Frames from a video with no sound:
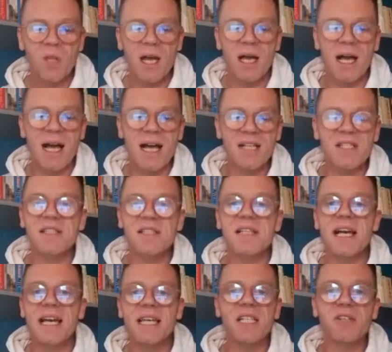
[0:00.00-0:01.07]
a
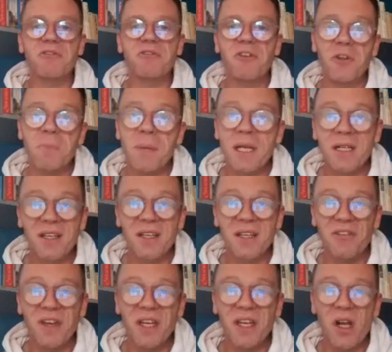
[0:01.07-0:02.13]
society that's fundamentally
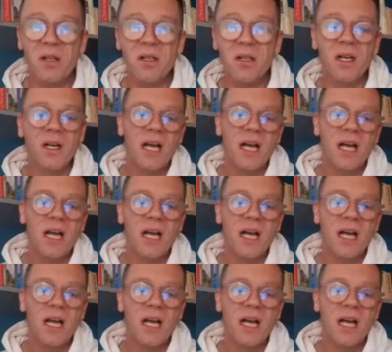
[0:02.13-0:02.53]
fairer,